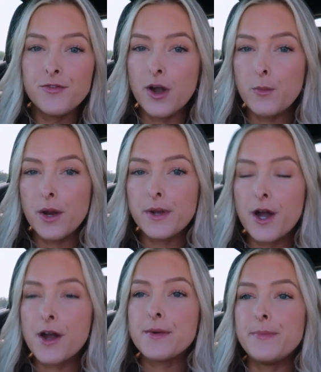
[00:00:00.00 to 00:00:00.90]
from where we
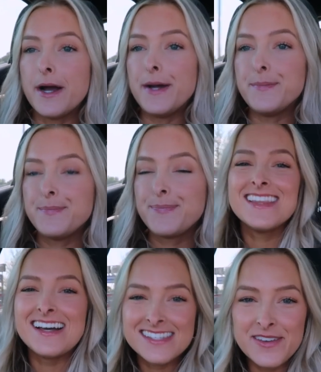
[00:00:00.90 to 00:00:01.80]
are, but
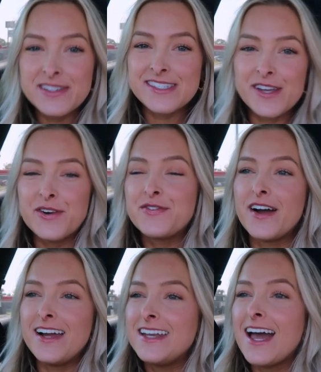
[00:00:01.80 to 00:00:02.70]
last night was so
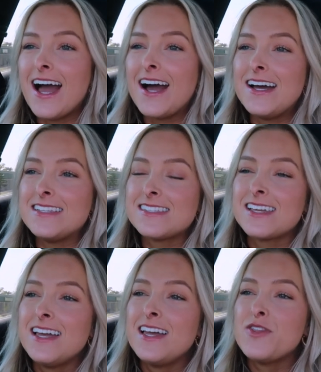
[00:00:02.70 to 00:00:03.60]
fun at
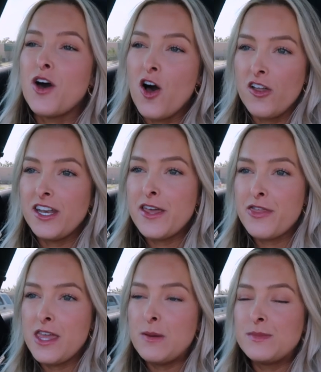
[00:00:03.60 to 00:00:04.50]
the holiday
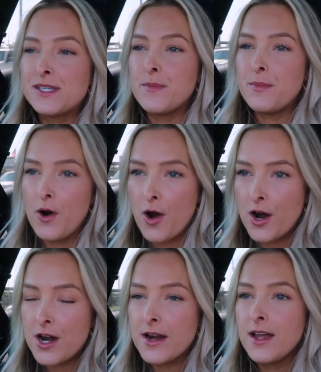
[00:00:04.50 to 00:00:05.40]
themed
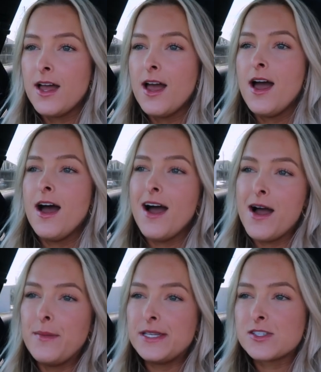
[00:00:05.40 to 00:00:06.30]
bar.
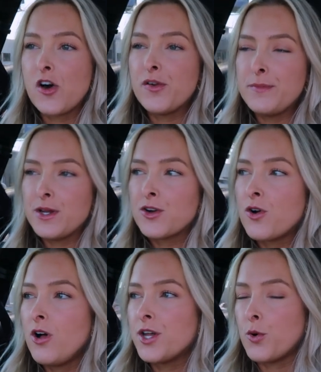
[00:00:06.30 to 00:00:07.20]
Um, it's called
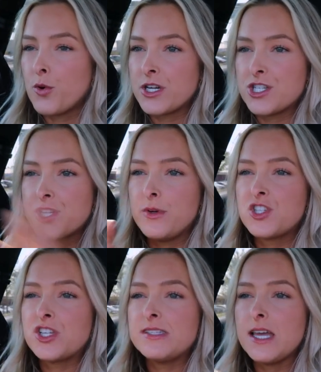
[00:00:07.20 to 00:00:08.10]
Miracle on Orange. So
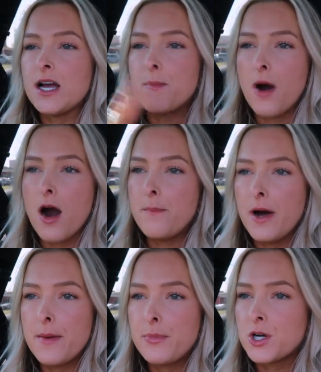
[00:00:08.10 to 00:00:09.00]
it's just like a
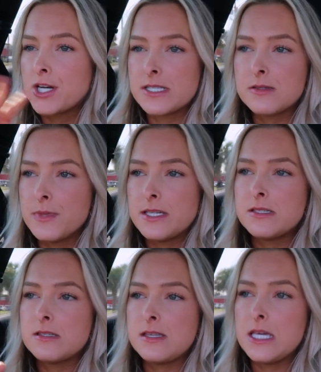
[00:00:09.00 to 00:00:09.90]
pop-up Christmas
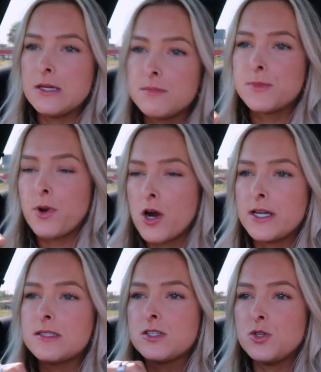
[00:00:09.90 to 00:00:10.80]
themed bar.
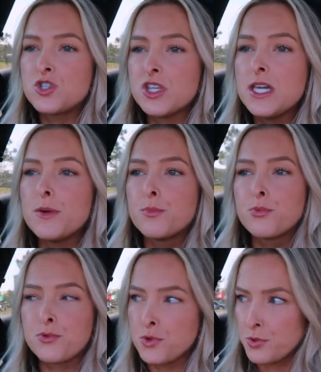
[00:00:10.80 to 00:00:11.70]
It's usually a
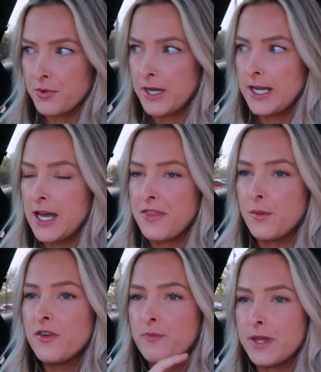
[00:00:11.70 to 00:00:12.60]
brewery. I think
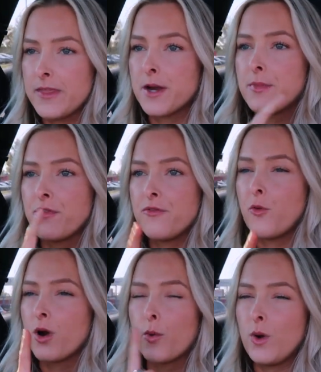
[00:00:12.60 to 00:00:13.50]
we've been there
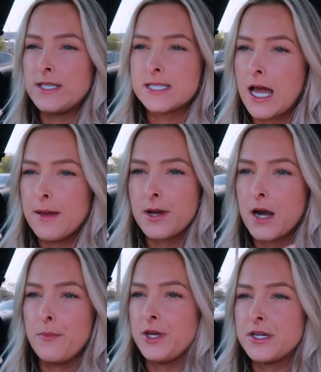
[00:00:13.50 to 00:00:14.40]
before one time a
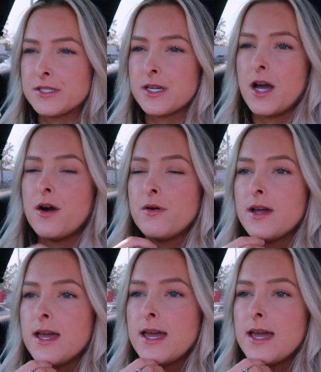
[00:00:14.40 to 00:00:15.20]
couple years ago